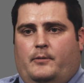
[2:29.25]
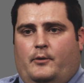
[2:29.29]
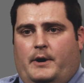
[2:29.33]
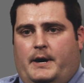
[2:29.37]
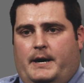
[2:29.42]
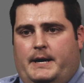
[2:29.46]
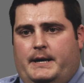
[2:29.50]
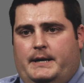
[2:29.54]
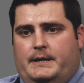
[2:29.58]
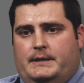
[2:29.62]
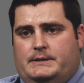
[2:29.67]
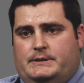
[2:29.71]

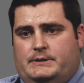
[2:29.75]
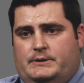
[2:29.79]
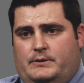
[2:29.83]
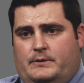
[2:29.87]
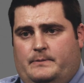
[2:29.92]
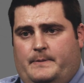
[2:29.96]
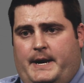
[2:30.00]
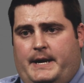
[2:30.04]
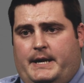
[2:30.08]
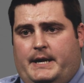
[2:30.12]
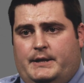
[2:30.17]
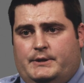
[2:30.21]
Briana
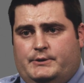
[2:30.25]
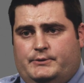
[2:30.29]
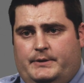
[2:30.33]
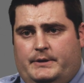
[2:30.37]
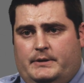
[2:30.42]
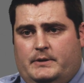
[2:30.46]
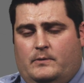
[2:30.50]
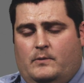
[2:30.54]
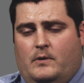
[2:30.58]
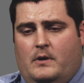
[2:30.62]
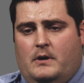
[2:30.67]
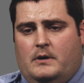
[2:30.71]
to make entry
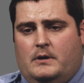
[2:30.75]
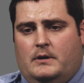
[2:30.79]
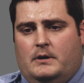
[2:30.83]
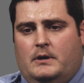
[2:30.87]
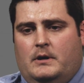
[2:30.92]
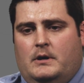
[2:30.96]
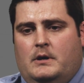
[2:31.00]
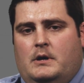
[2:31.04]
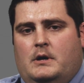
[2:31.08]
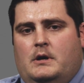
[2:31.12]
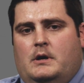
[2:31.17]
in the water.